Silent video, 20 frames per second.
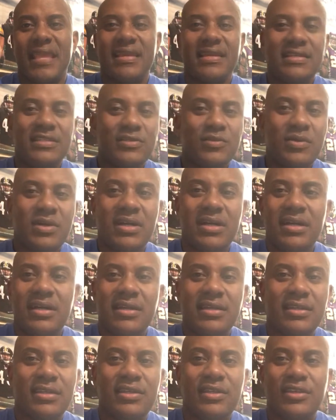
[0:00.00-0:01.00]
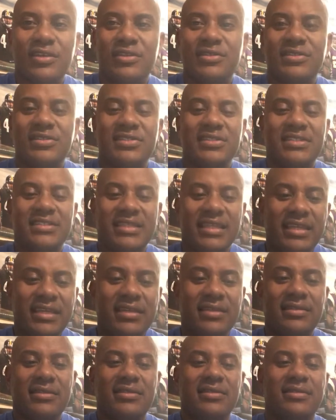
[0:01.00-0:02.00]
That's why
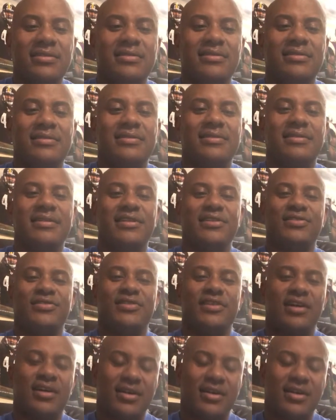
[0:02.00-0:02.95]
Satan is the